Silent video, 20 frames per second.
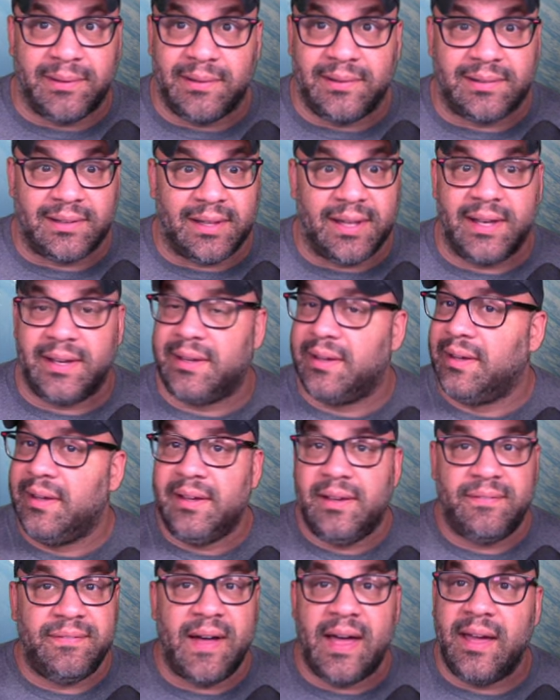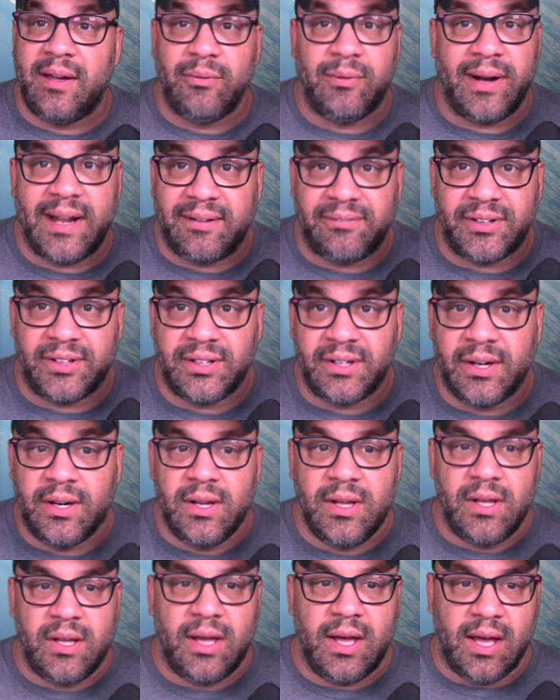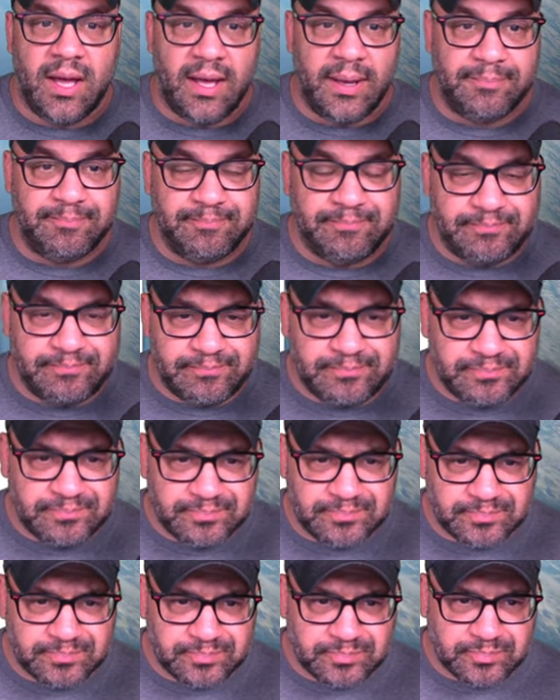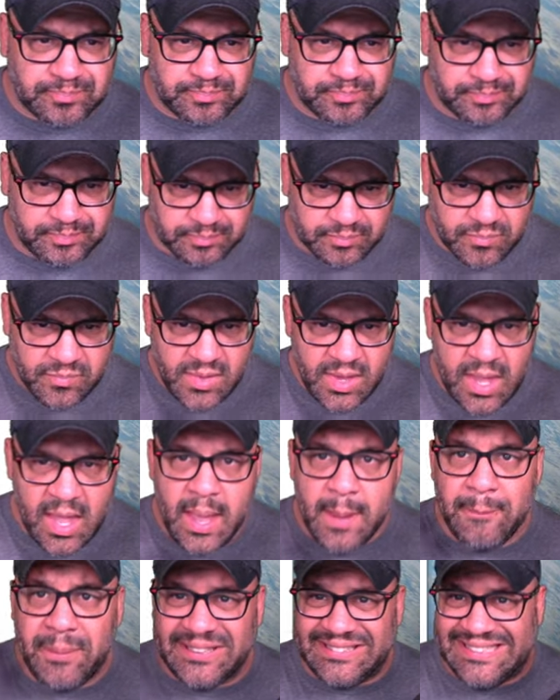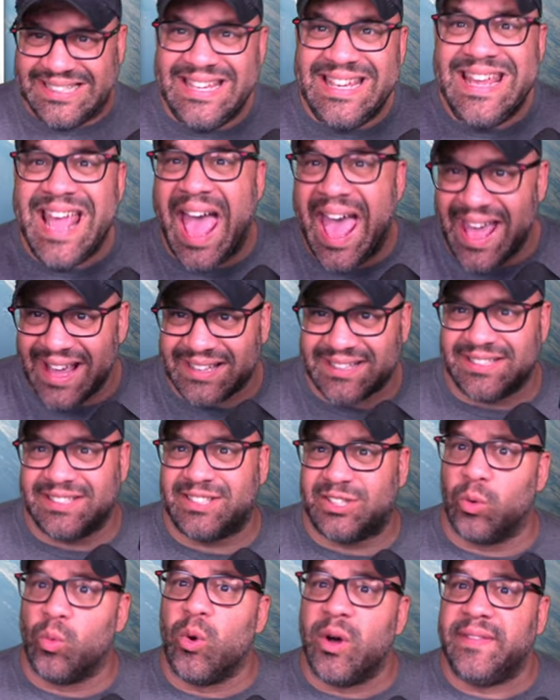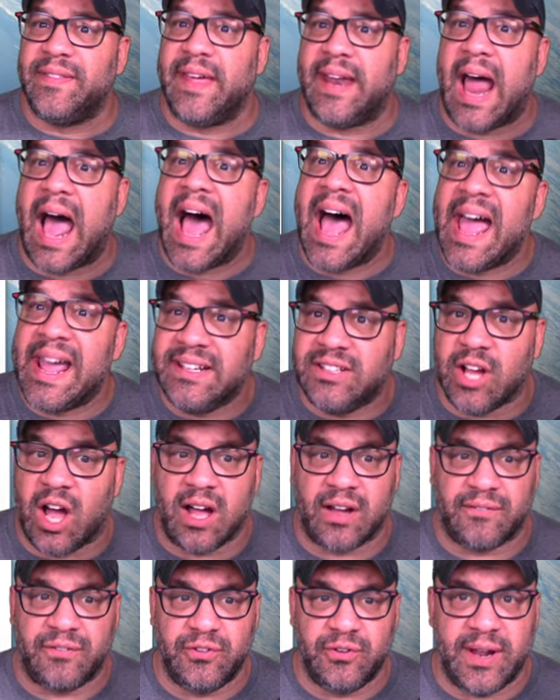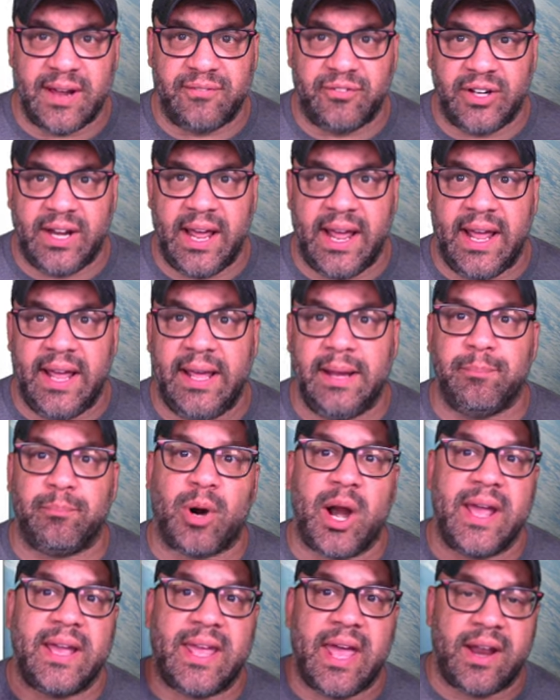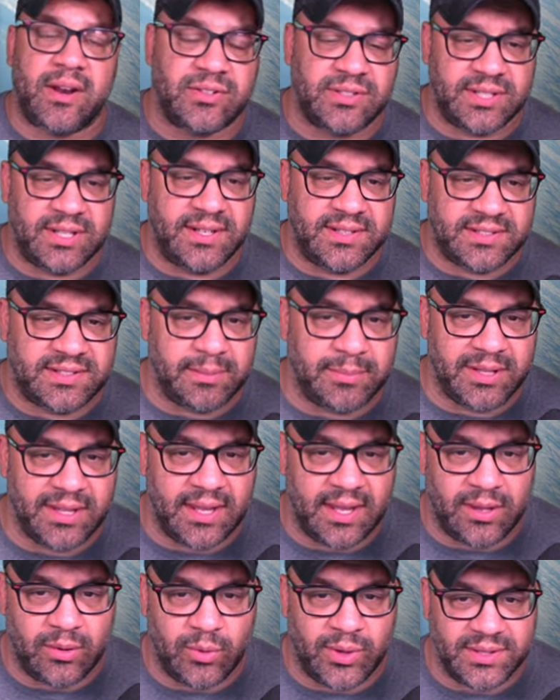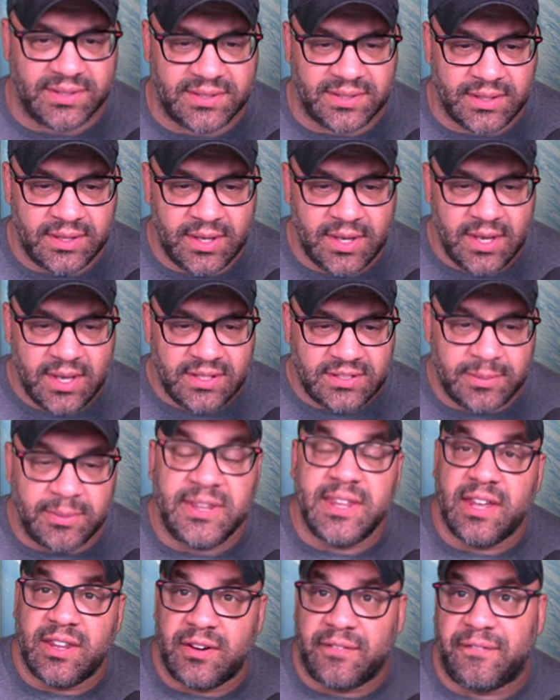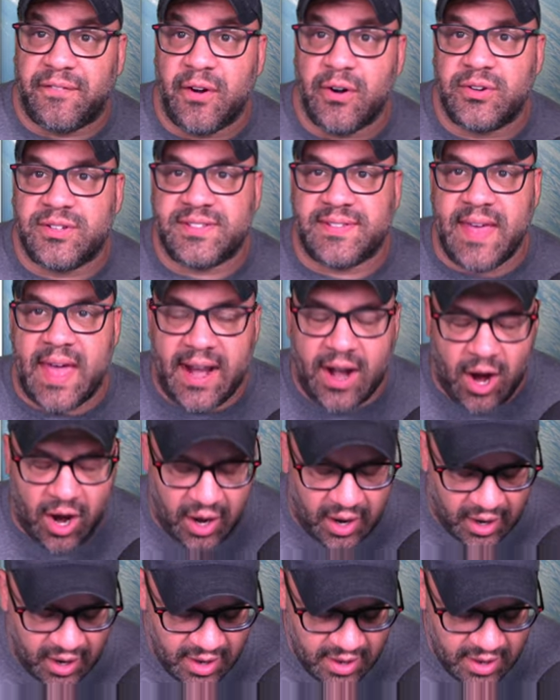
look like. Fine, whatever. Um, but DX is the one that I dog food every day, and Brian Ketelsen and some of the other ones, some of the other folks that are